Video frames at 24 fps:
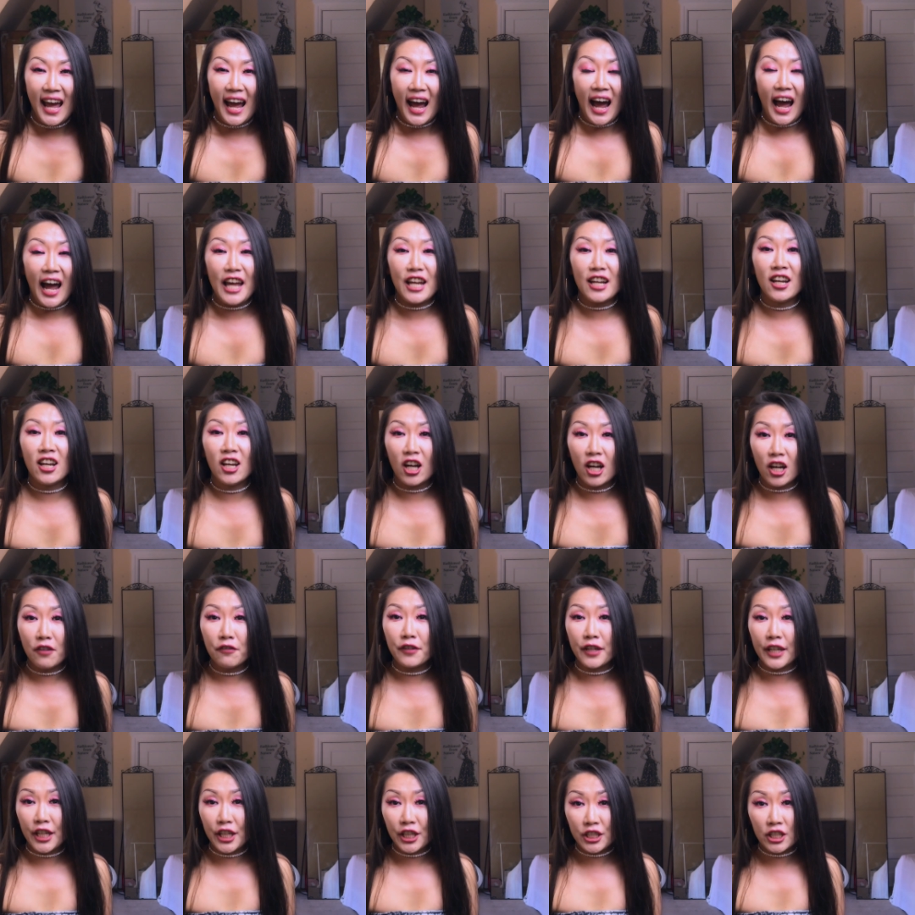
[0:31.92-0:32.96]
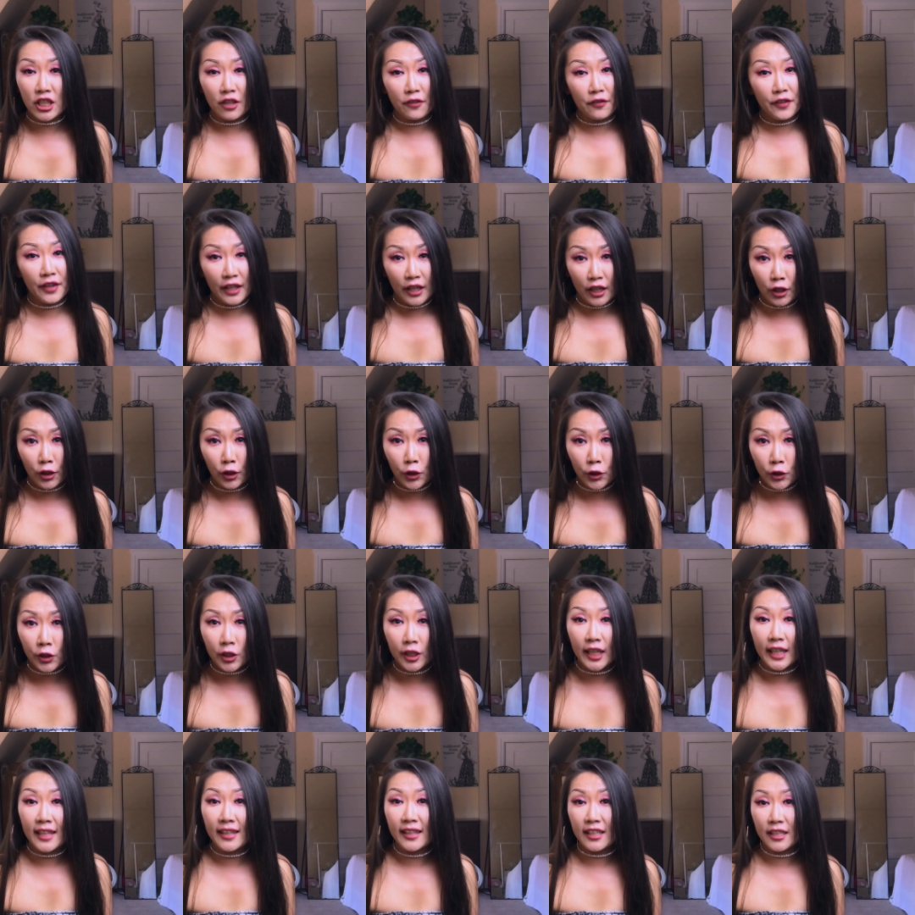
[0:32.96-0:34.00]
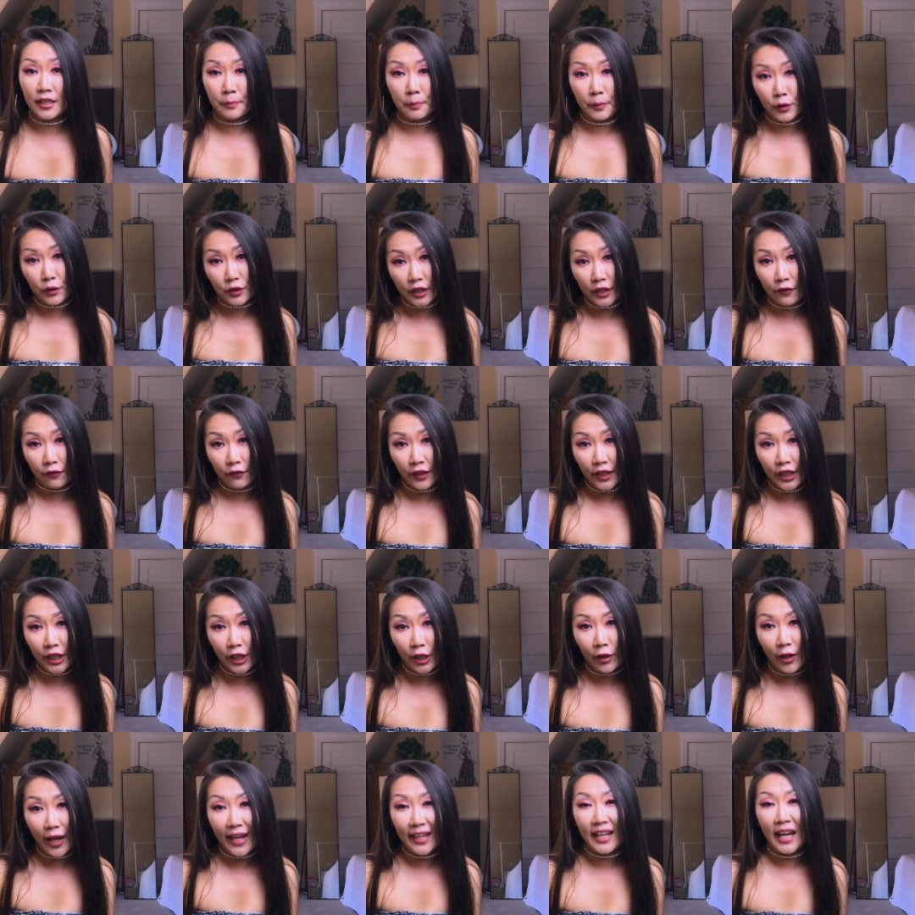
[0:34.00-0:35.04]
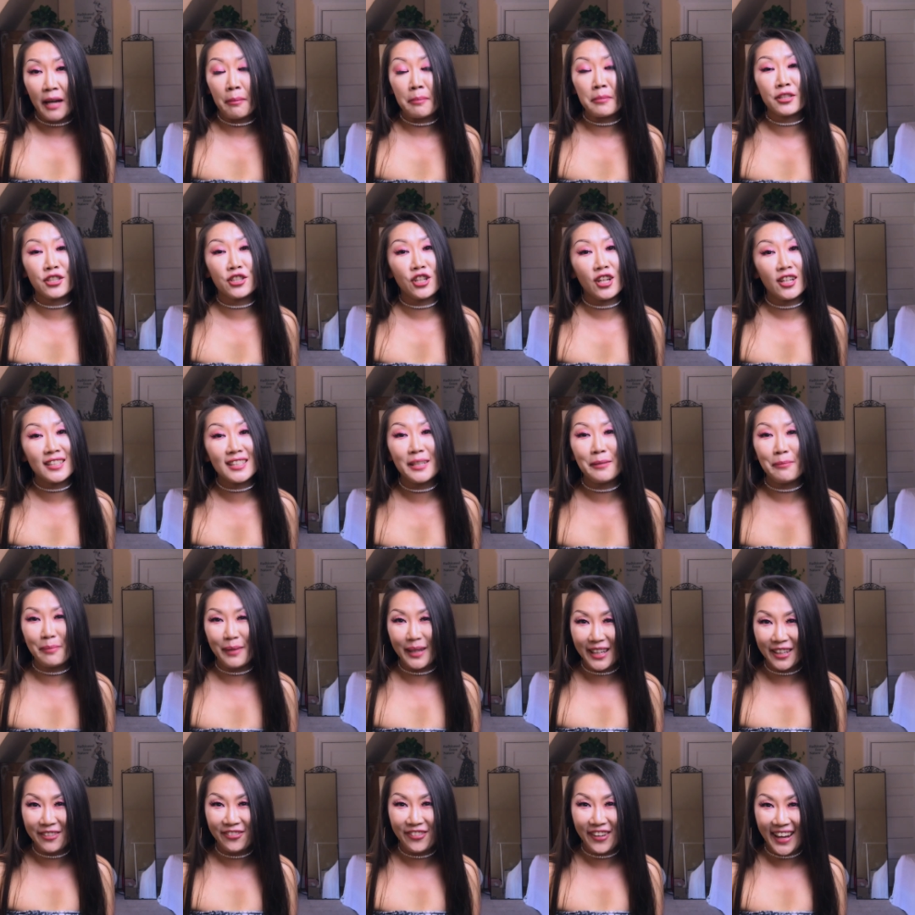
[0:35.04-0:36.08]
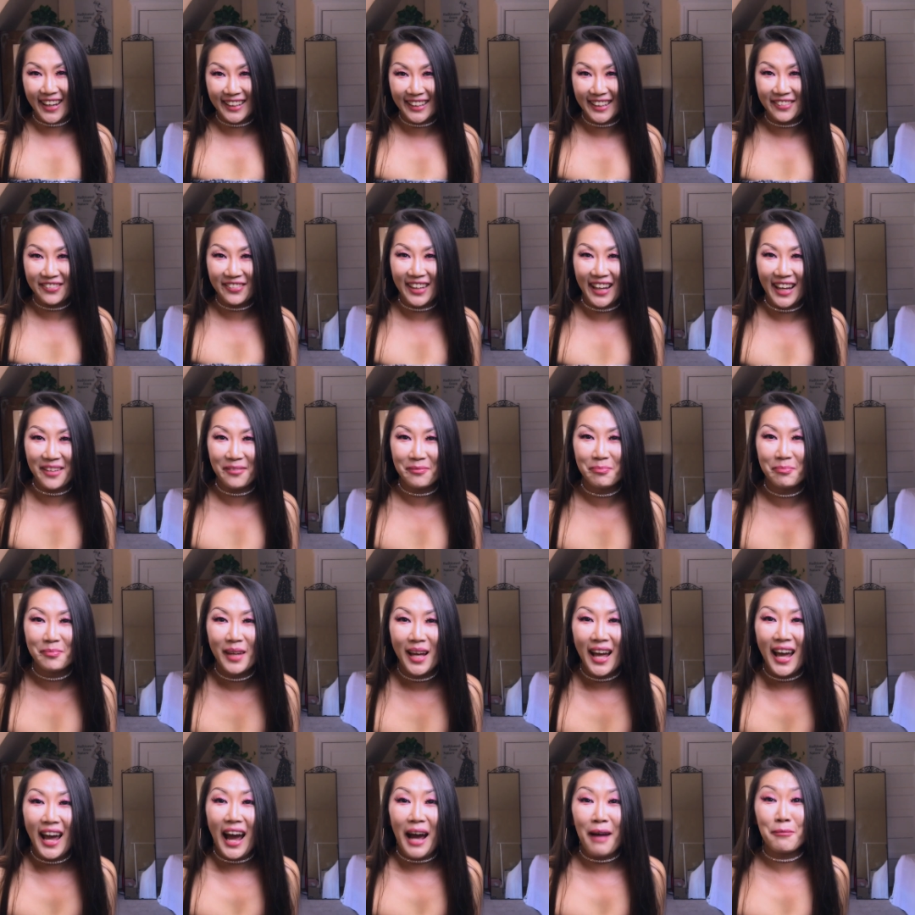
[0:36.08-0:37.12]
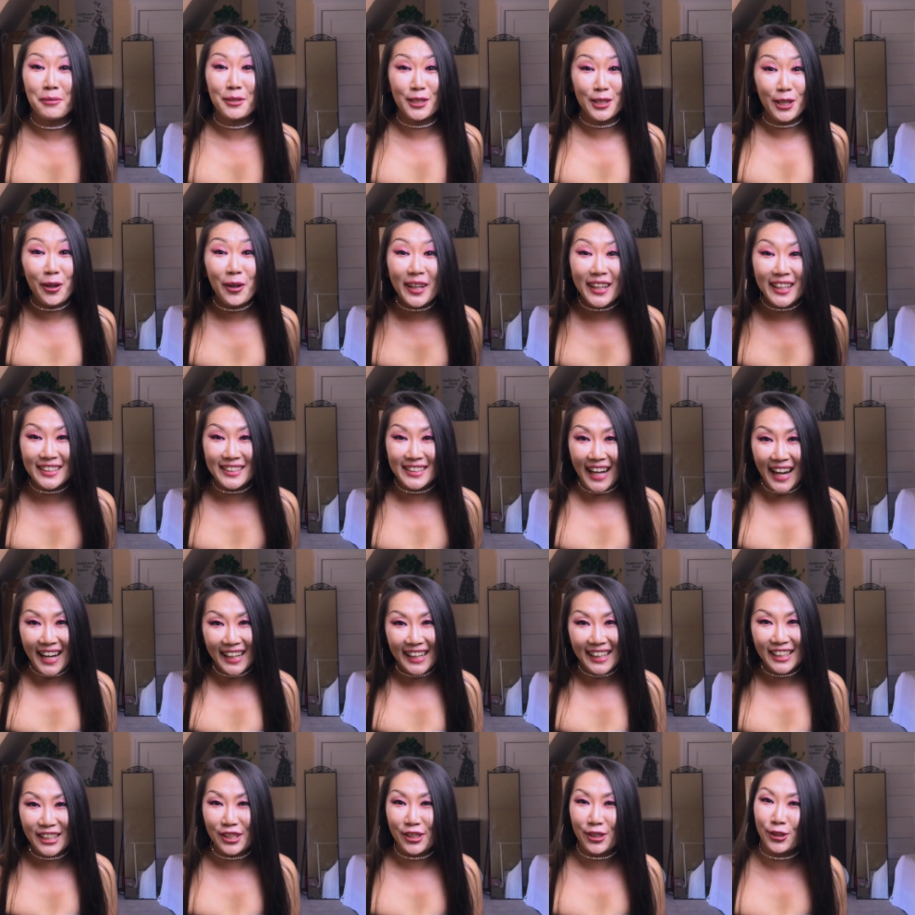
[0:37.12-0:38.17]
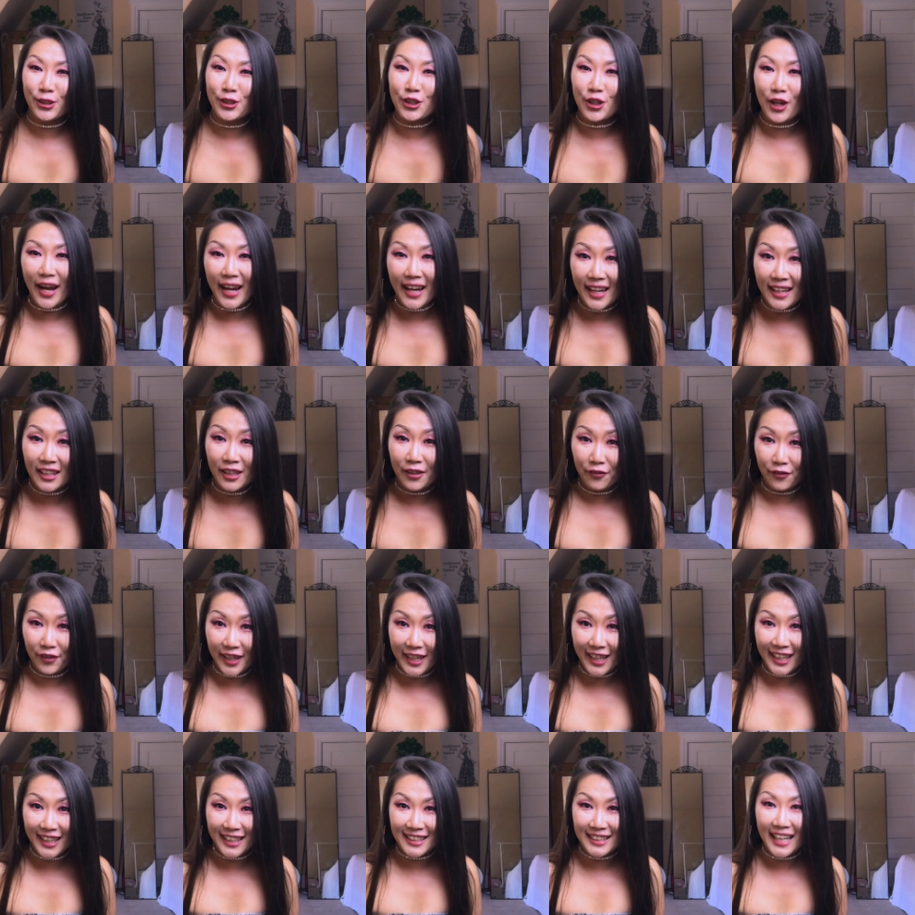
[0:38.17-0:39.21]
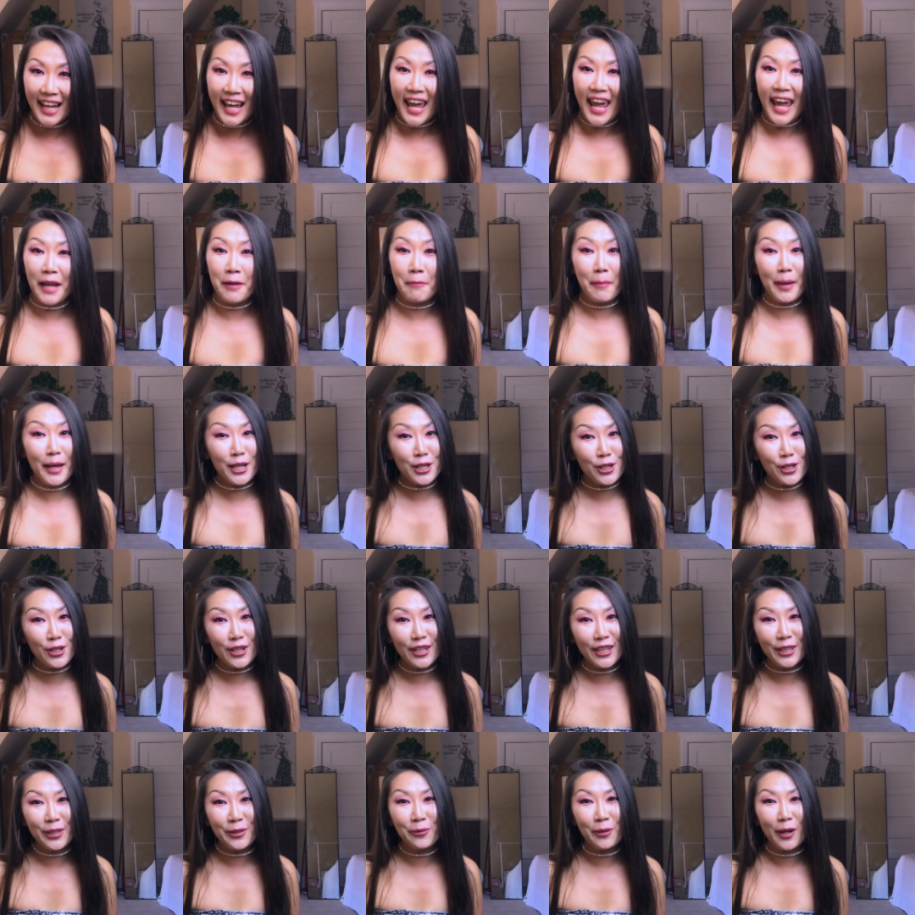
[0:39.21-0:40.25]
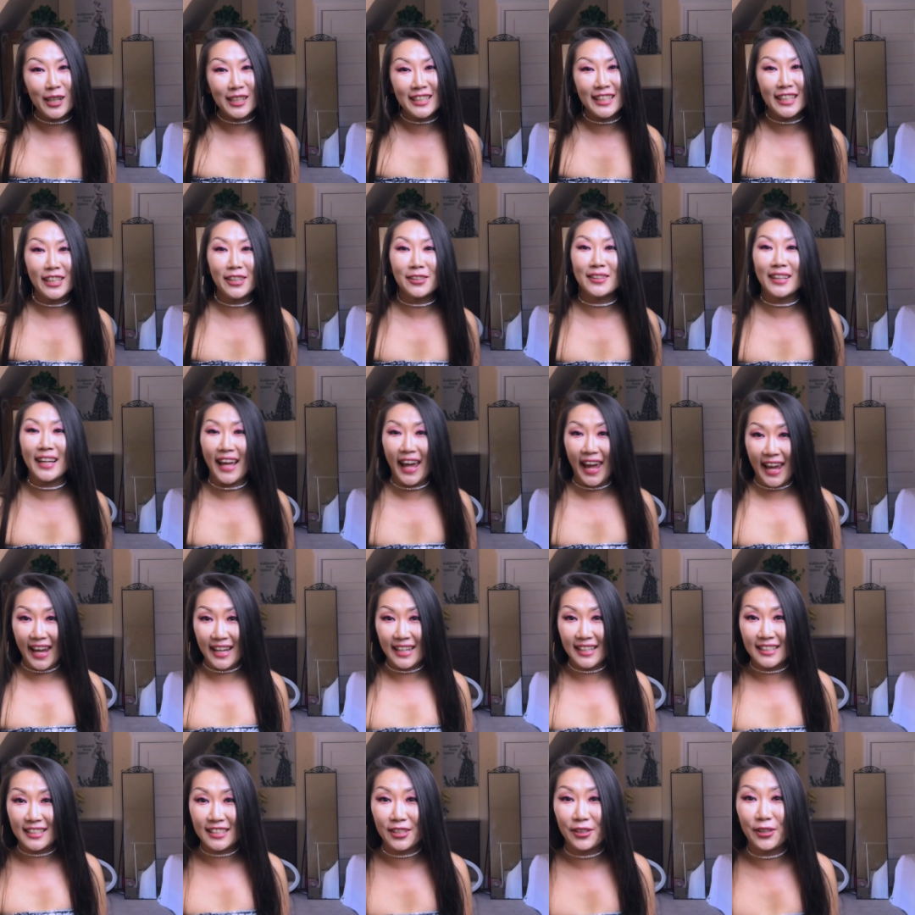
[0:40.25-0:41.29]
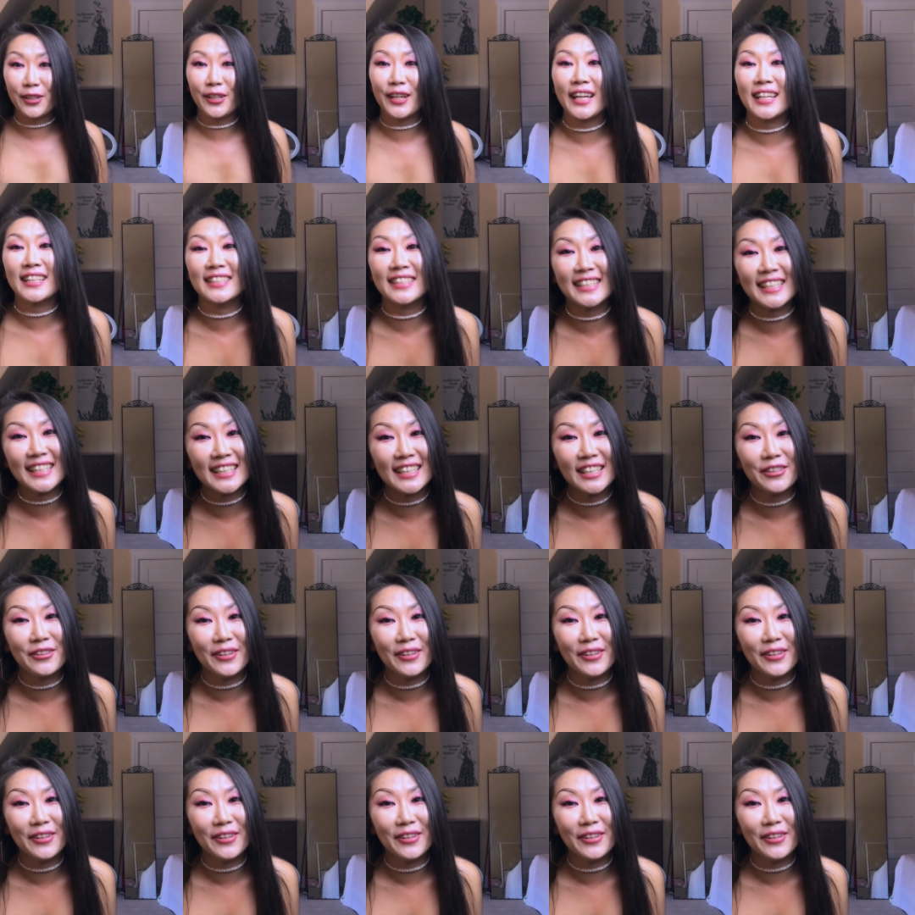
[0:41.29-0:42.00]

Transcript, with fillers: I love each of their look in this music video and I'm such a big fan of them. I'm so excited to try on the wigs, and make sure you watch till the end so you can see the